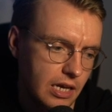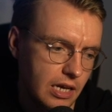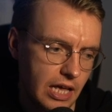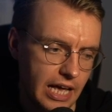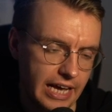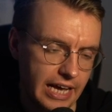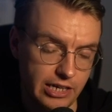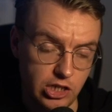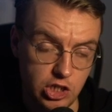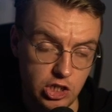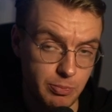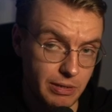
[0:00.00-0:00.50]
I
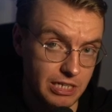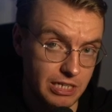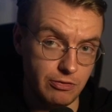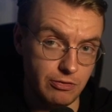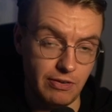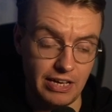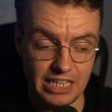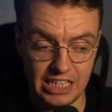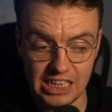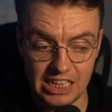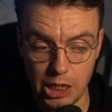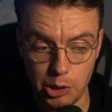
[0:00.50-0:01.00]
can specify
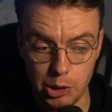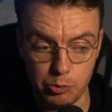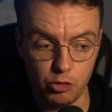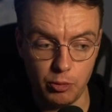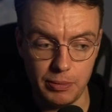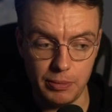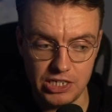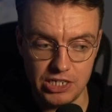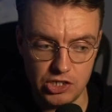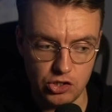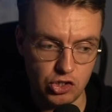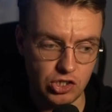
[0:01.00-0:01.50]
the cloud
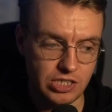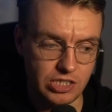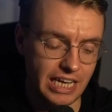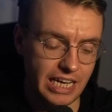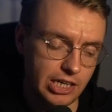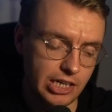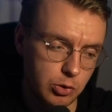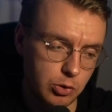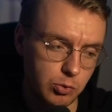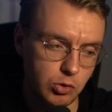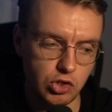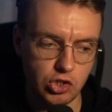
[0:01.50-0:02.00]
formation
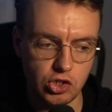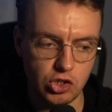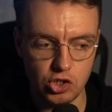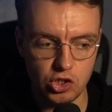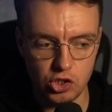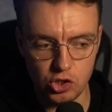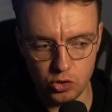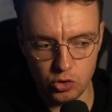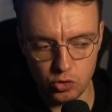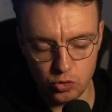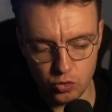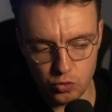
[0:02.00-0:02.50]
stack you want to
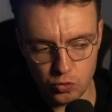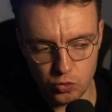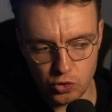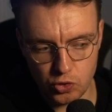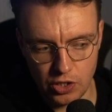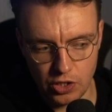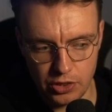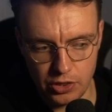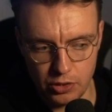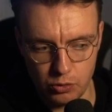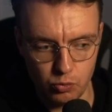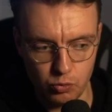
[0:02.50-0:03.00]
use,
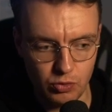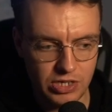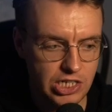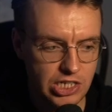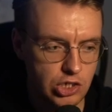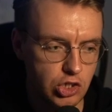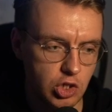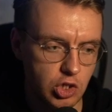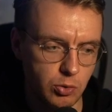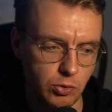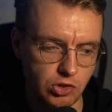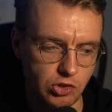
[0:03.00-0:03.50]
the
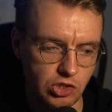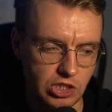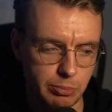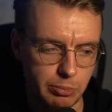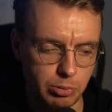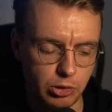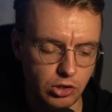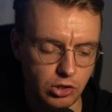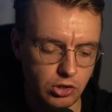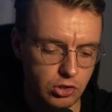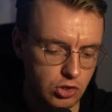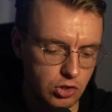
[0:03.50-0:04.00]
region you want to
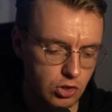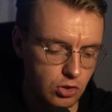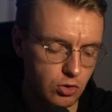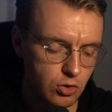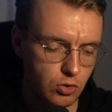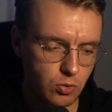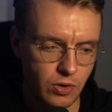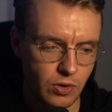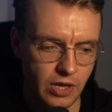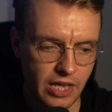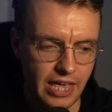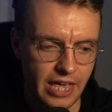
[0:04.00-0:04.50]
deploy
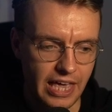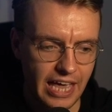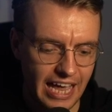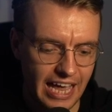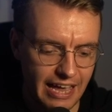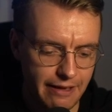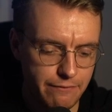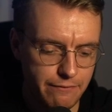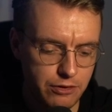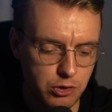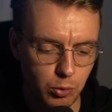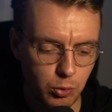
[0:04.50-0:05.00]
to,
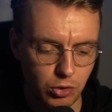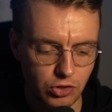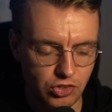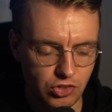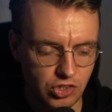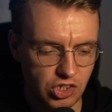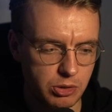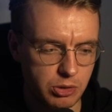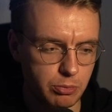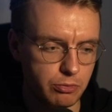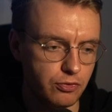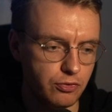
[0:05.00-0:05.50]
if you want to
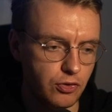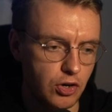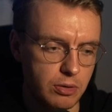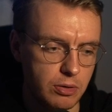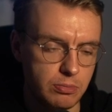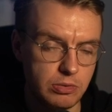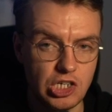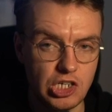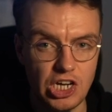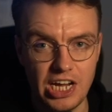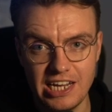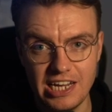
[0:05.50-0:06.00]
confirm
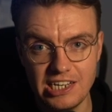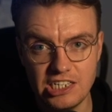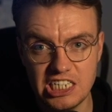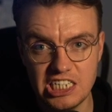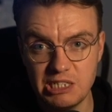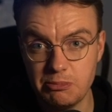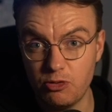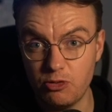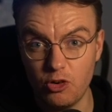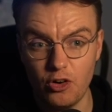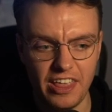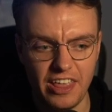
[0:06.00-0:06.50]
changes
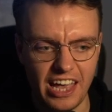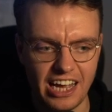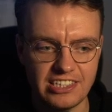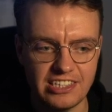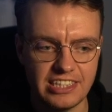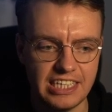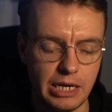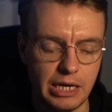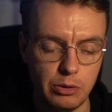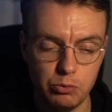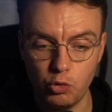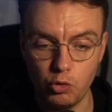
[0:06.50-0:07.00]
before they
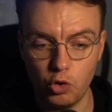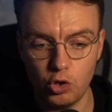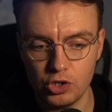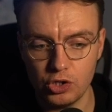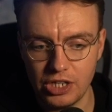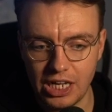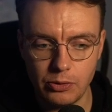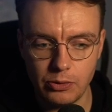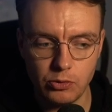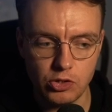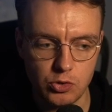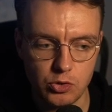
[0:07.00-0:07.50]
actually get rolled
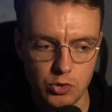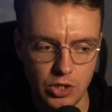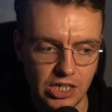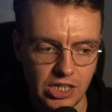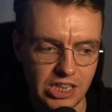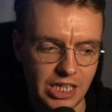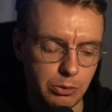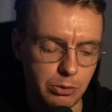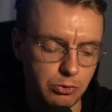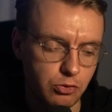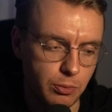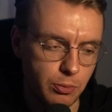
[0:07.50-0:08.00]
out using
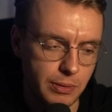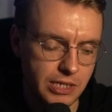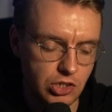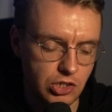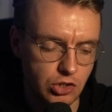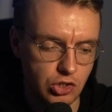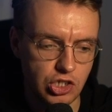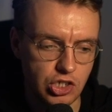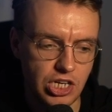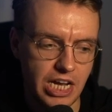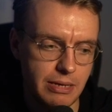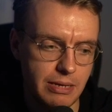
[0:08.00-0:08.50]
cloud formation
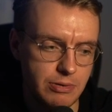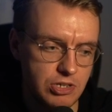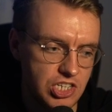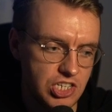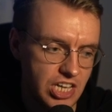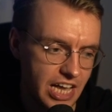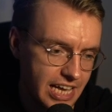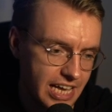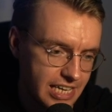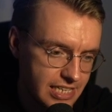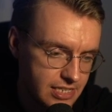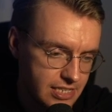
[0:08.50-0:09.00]
change
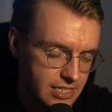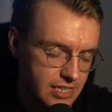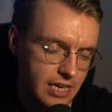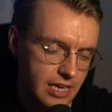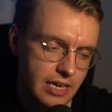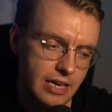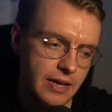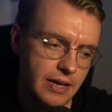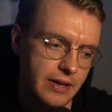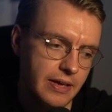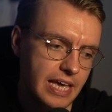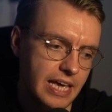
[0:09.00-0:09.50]
sets.
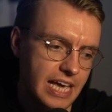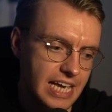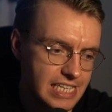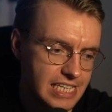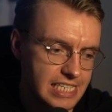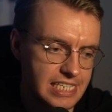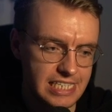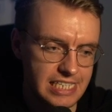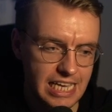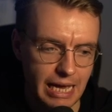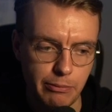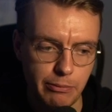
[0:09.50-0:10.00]
Is
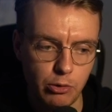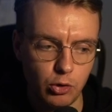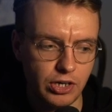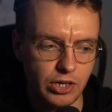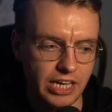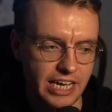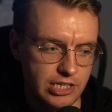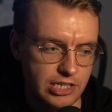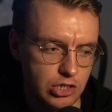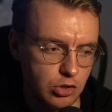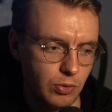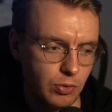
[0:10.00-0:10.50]
SAM
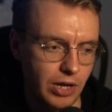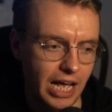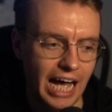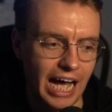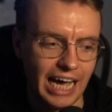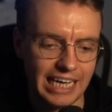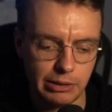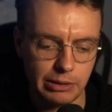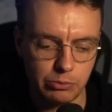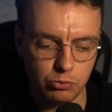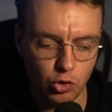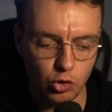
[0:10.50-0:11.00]
okay to create
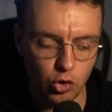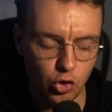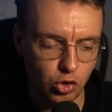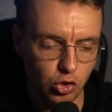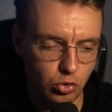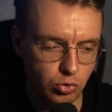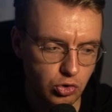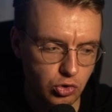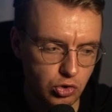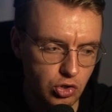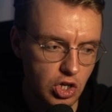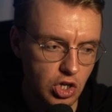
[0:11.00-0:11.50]
IAM
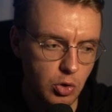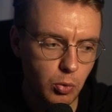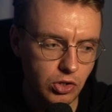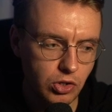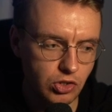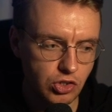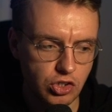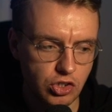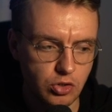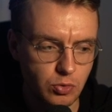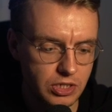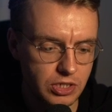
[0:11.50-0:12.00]
roles? Do you want
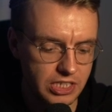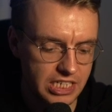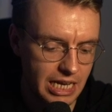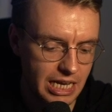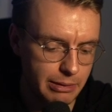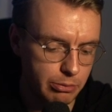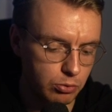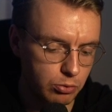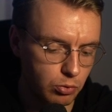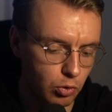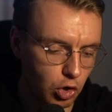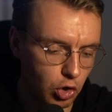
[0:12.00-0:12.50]
to
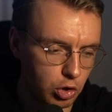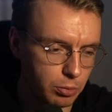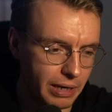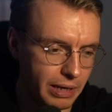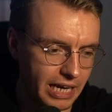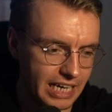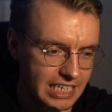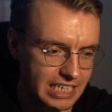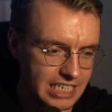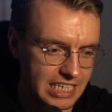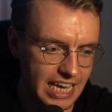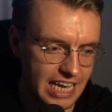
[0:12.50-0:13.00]
disable
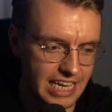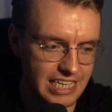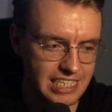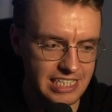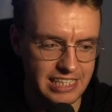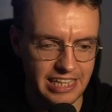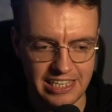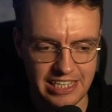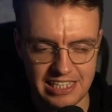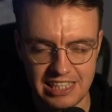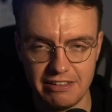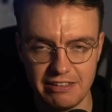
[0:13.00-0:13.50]
rollbacks? Yes,
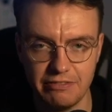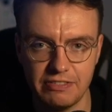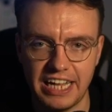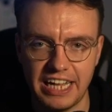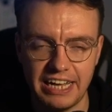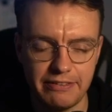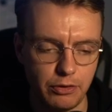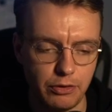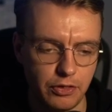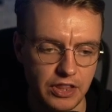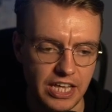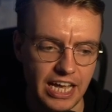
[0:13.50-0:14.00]
let's live
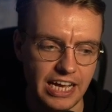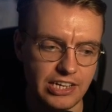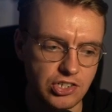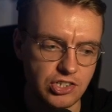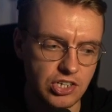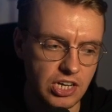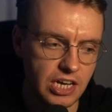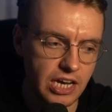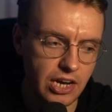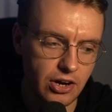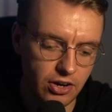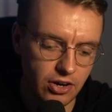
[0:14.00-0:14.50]
life on the edge
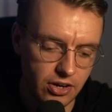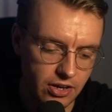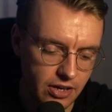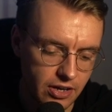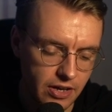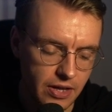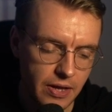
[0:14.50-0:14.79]
here.